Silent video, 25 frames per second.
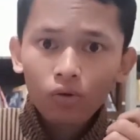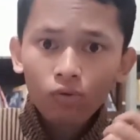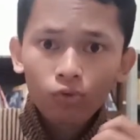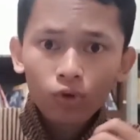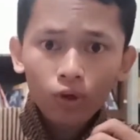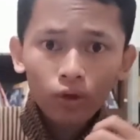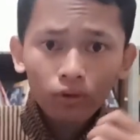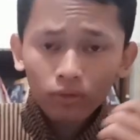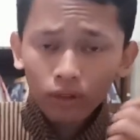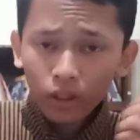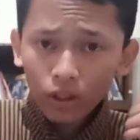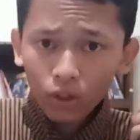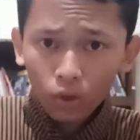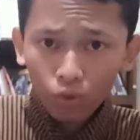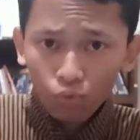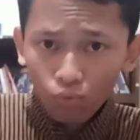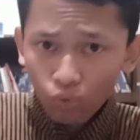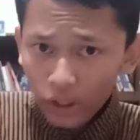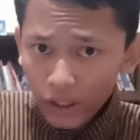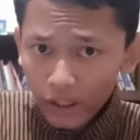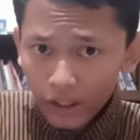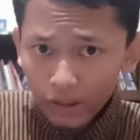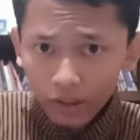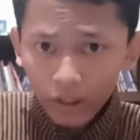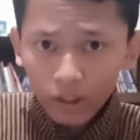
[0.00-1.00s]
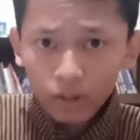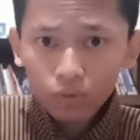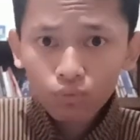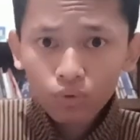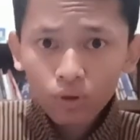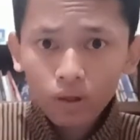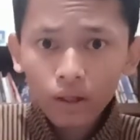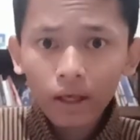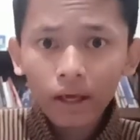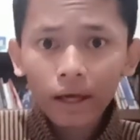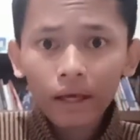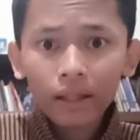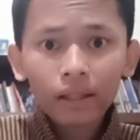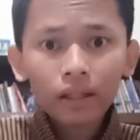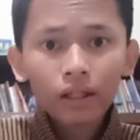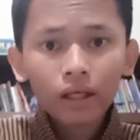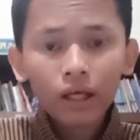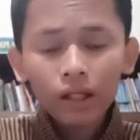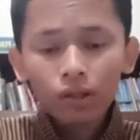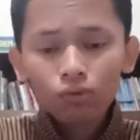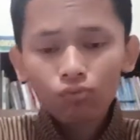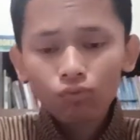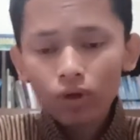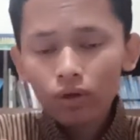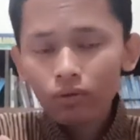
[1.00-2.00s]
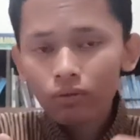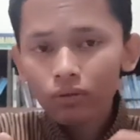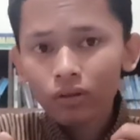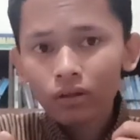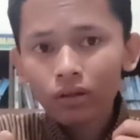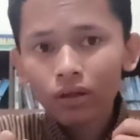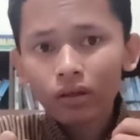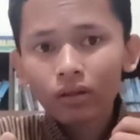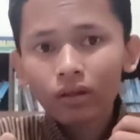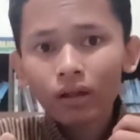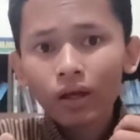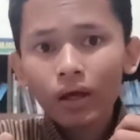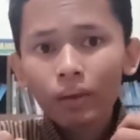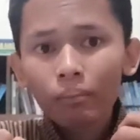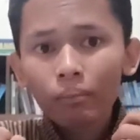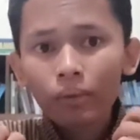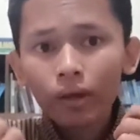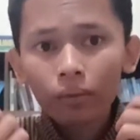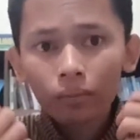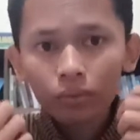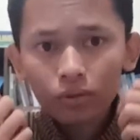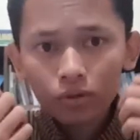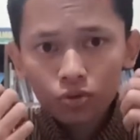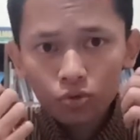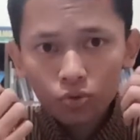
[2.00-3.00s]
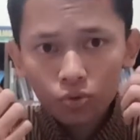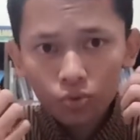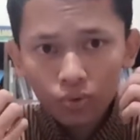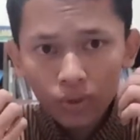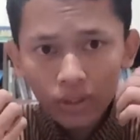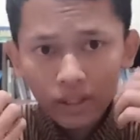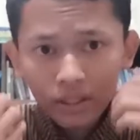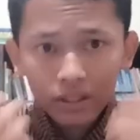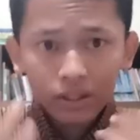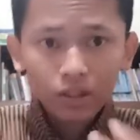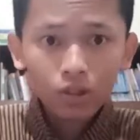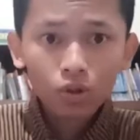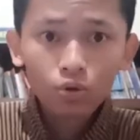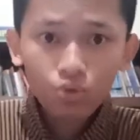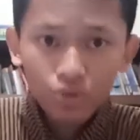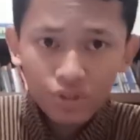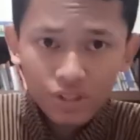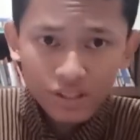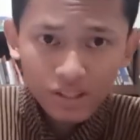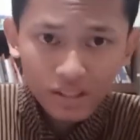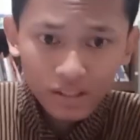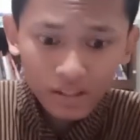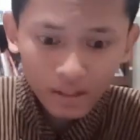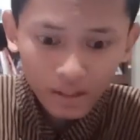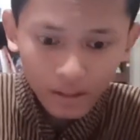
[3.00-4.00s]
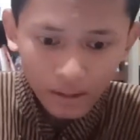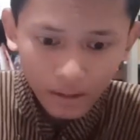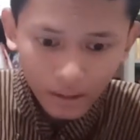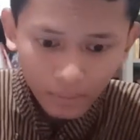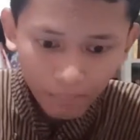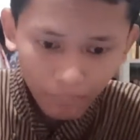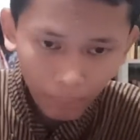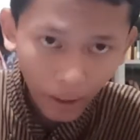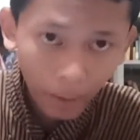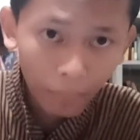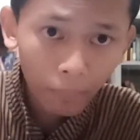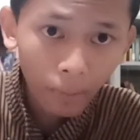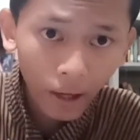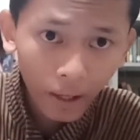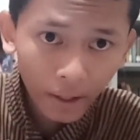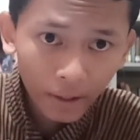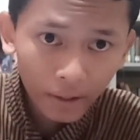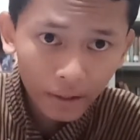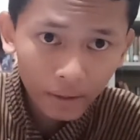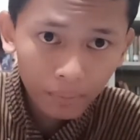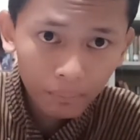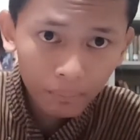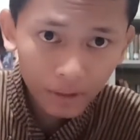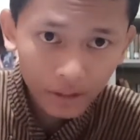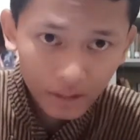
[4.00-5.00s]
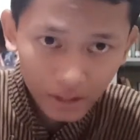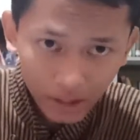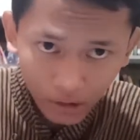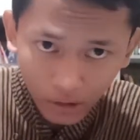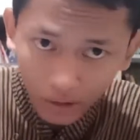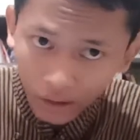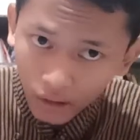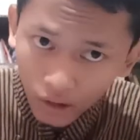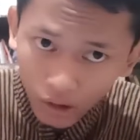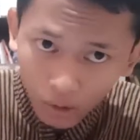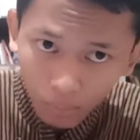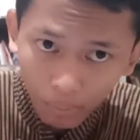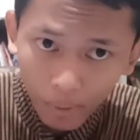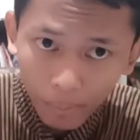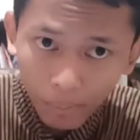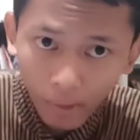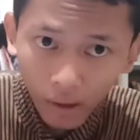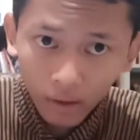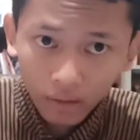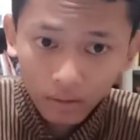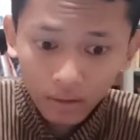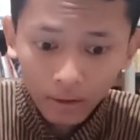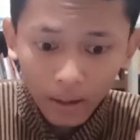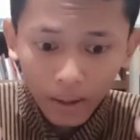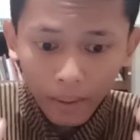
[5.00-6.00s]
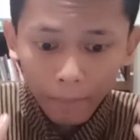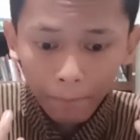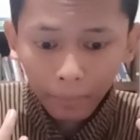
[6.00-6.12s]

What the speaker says: will not know when it will end, and we will not be able to increase it by buying it because it cannot be bought.